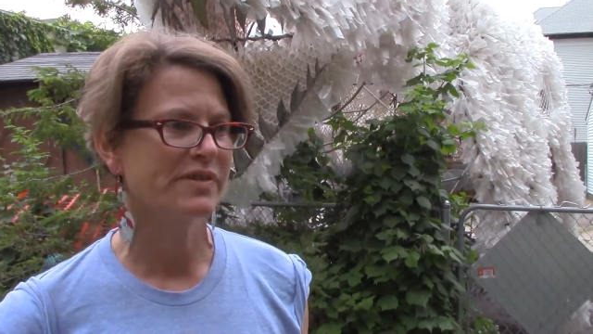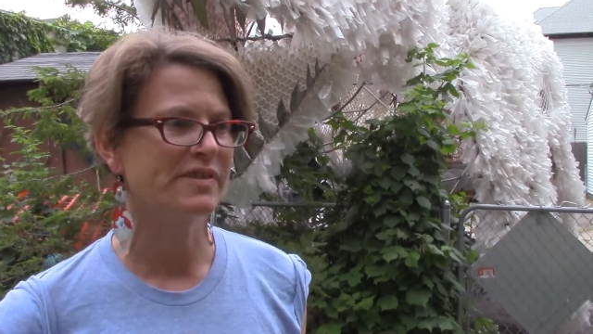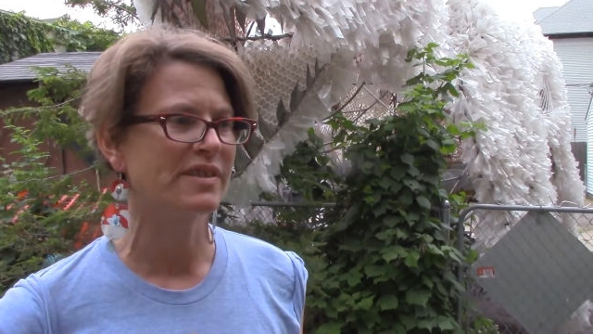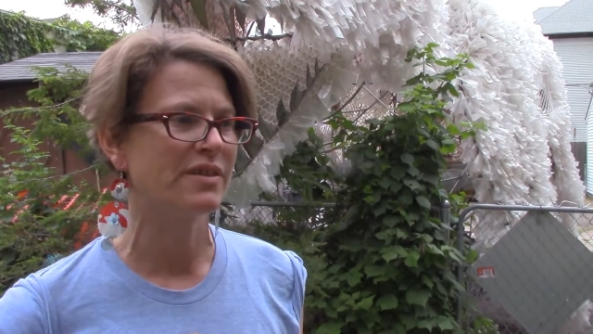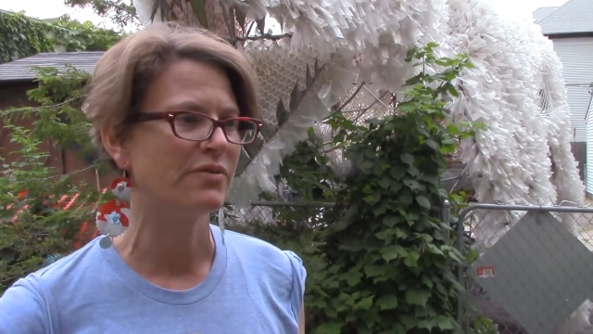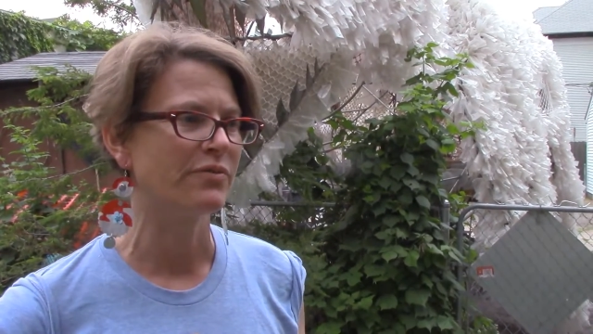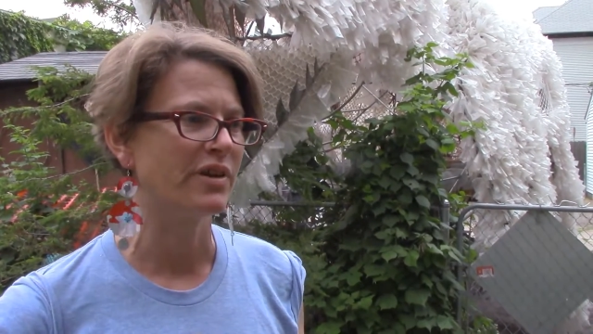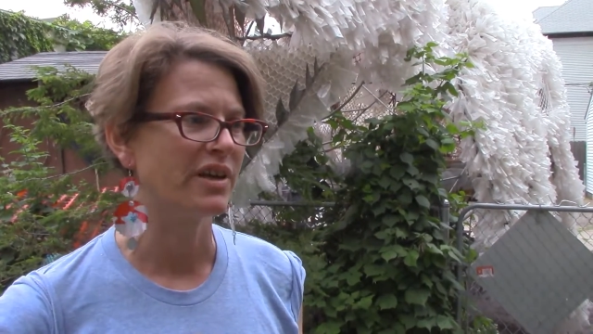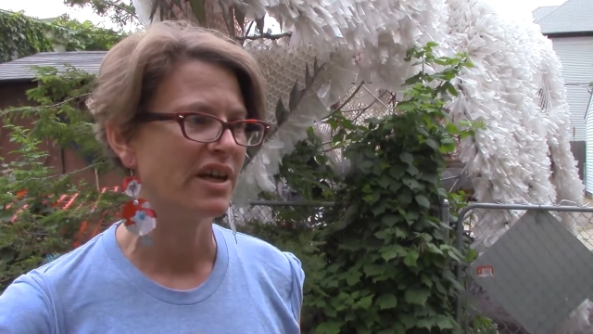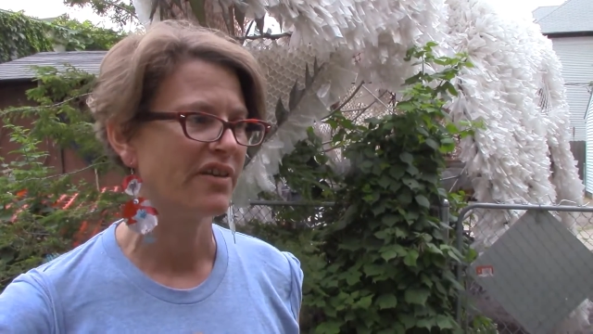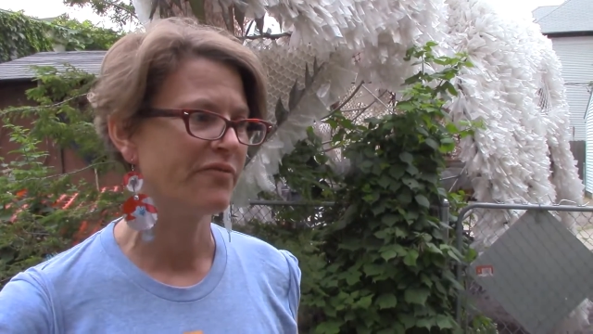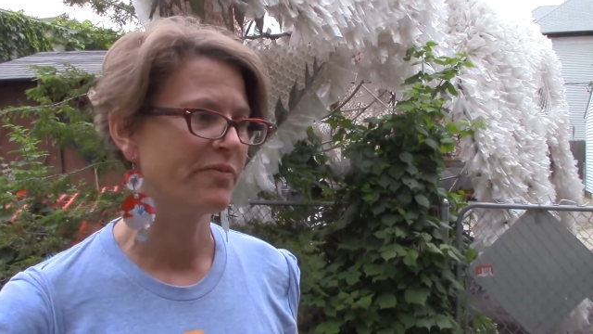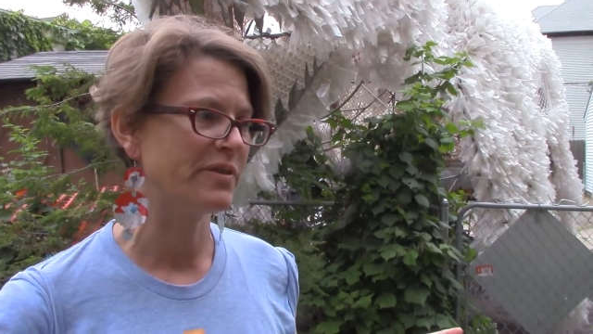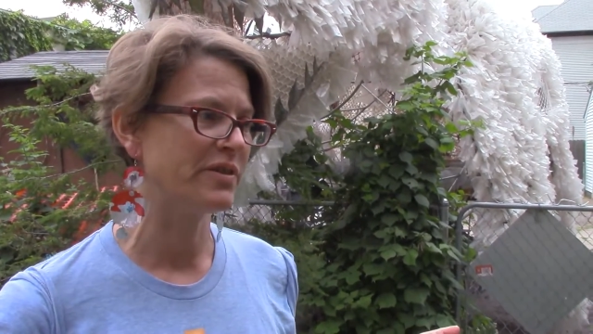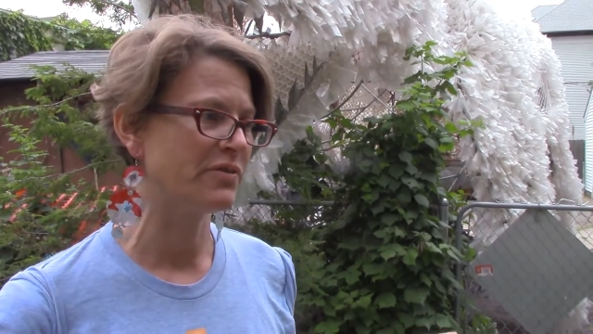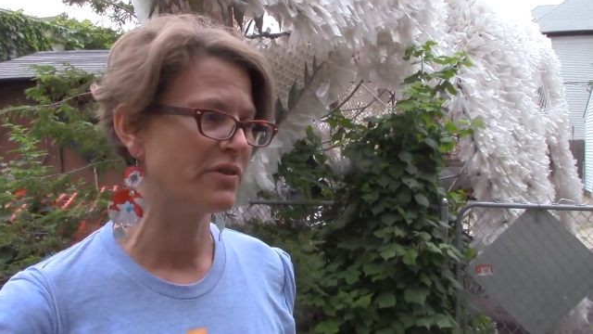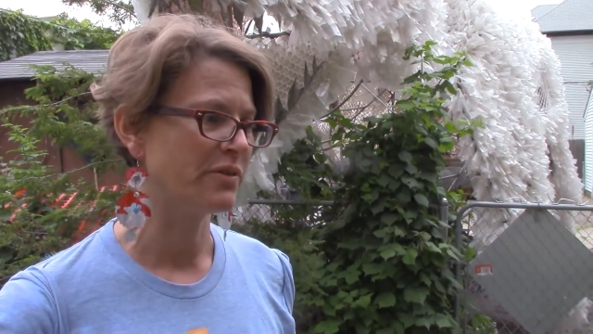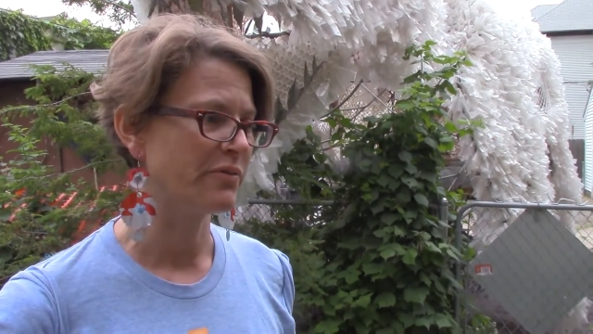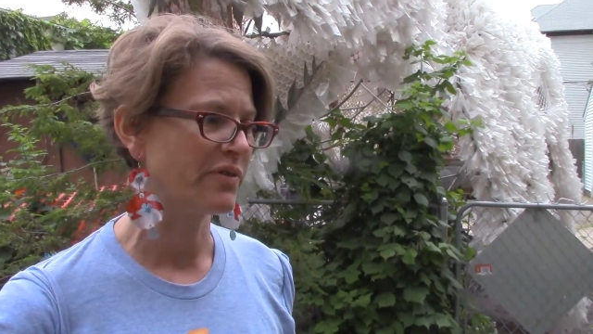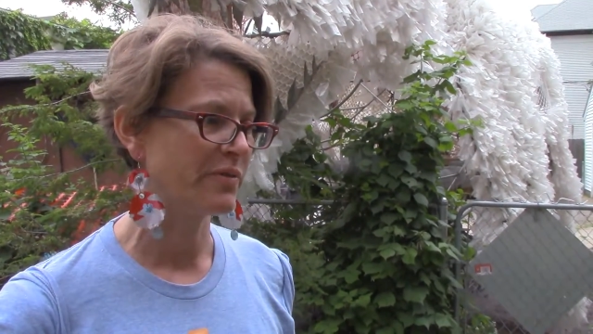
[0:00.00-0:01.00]
see what I've been
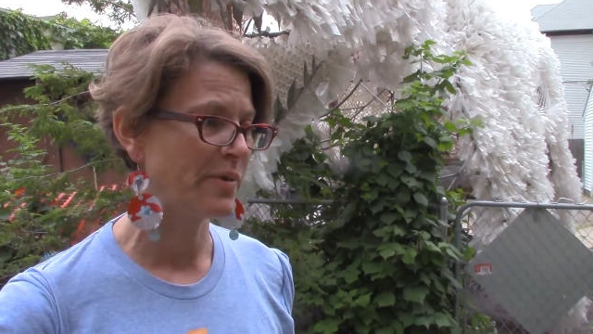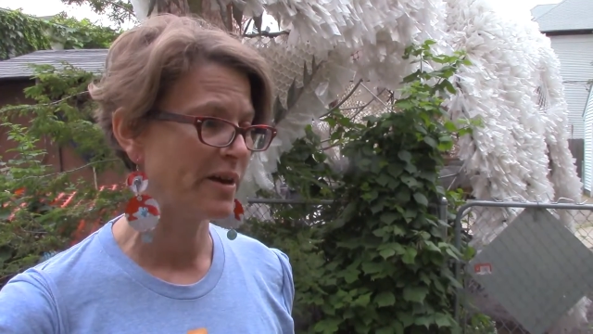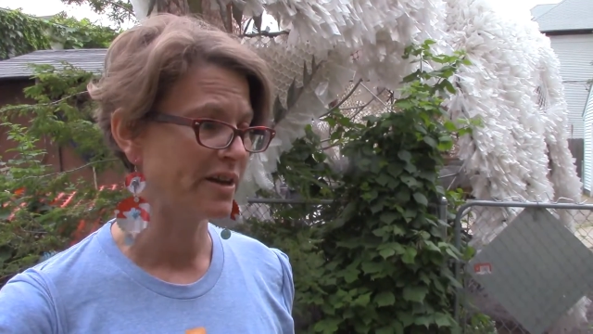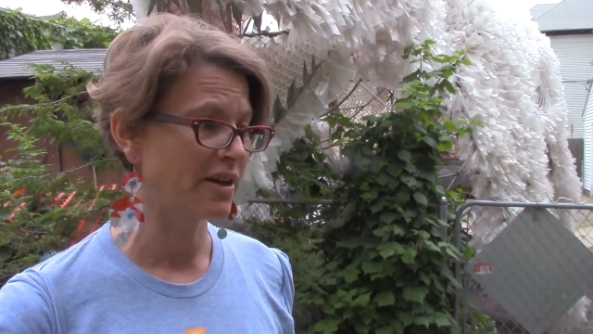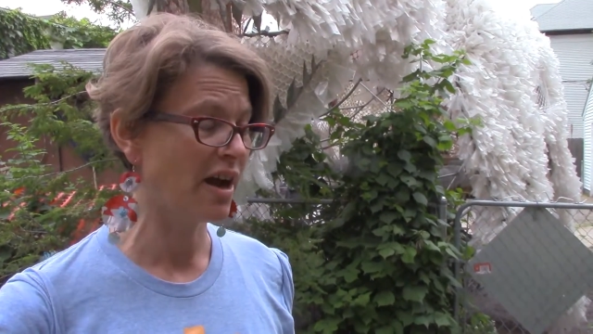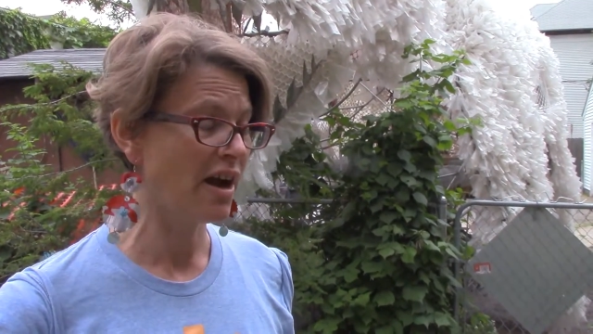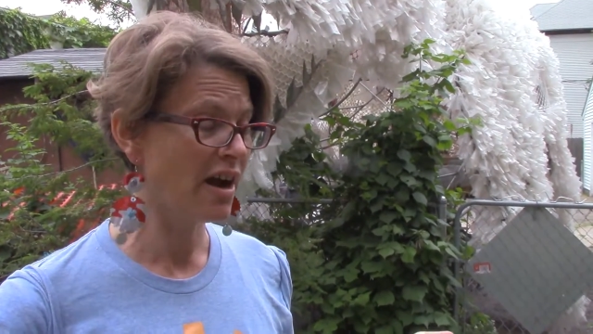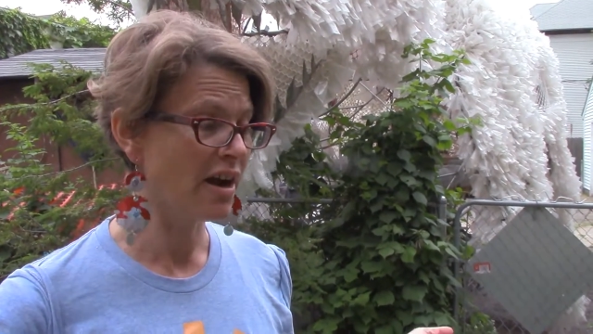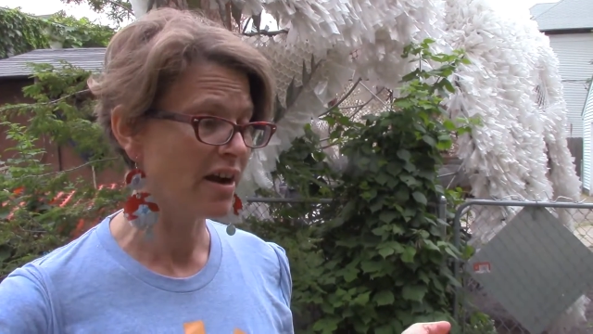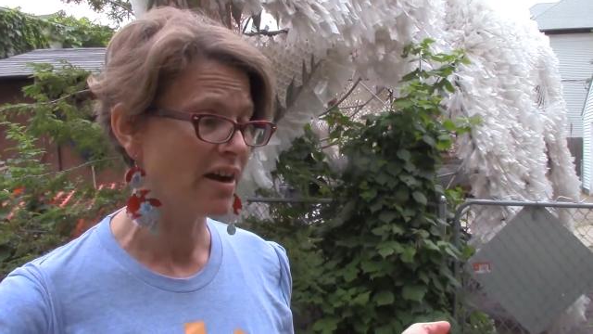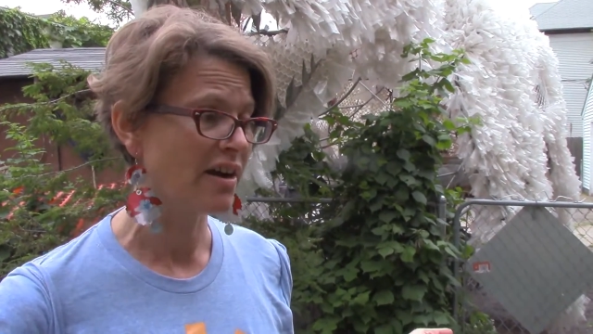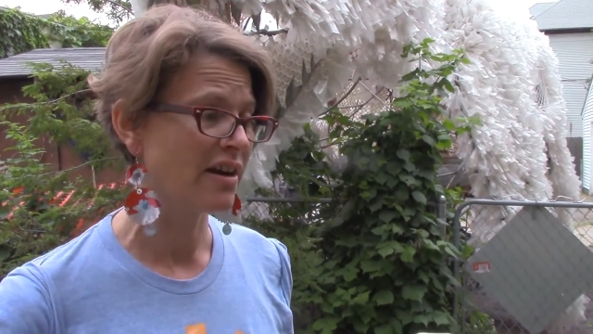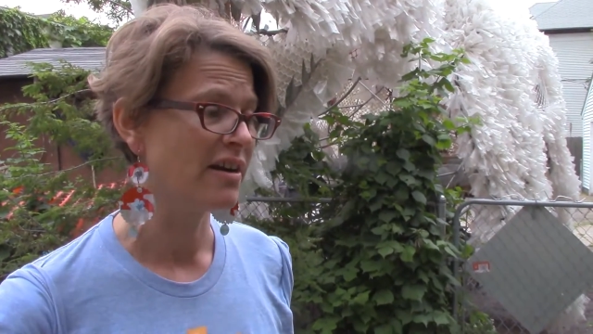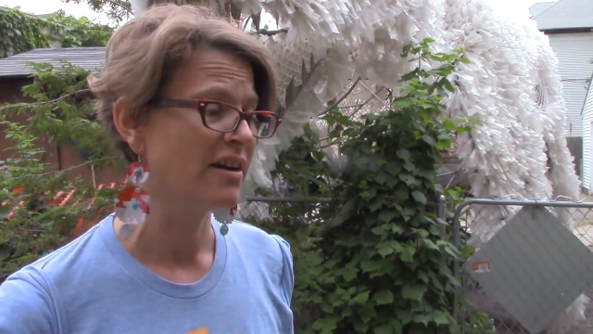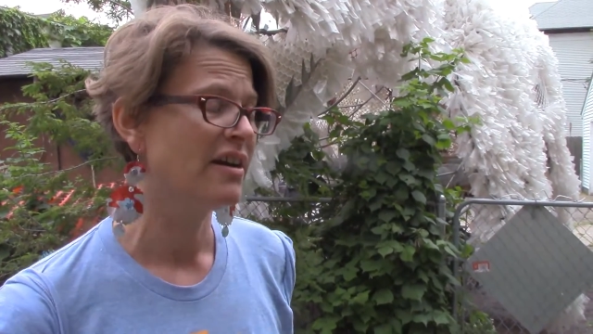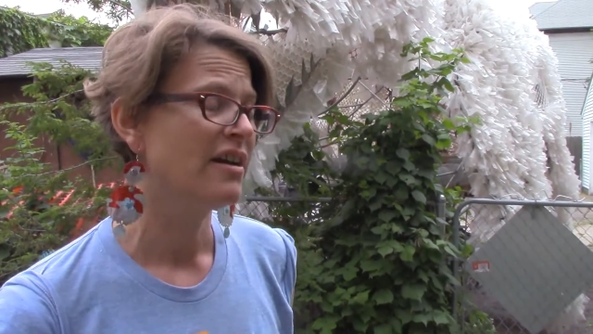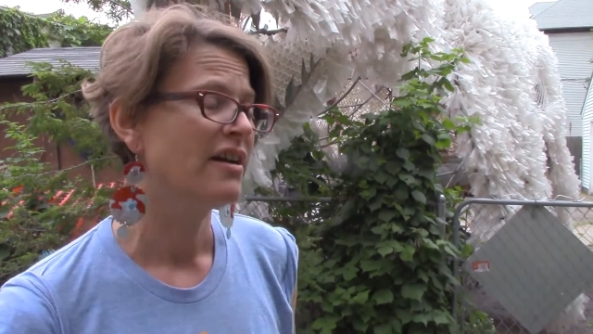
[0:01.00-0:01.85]
doing with my car